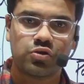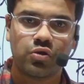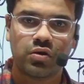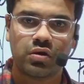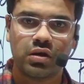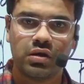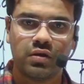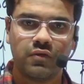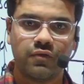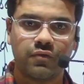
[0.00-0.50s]

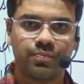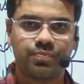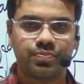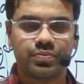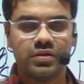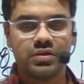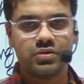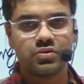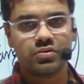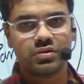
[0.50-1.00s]
enough?
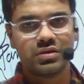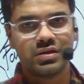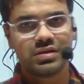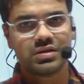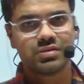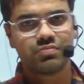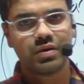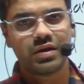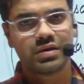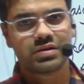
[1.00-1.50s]
This
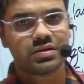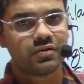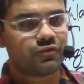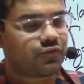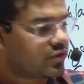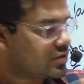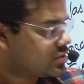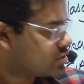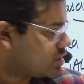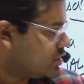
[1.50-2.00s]
makes the
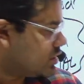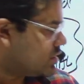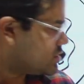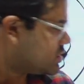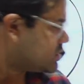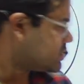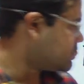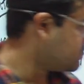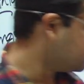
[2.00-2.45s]
first criticism,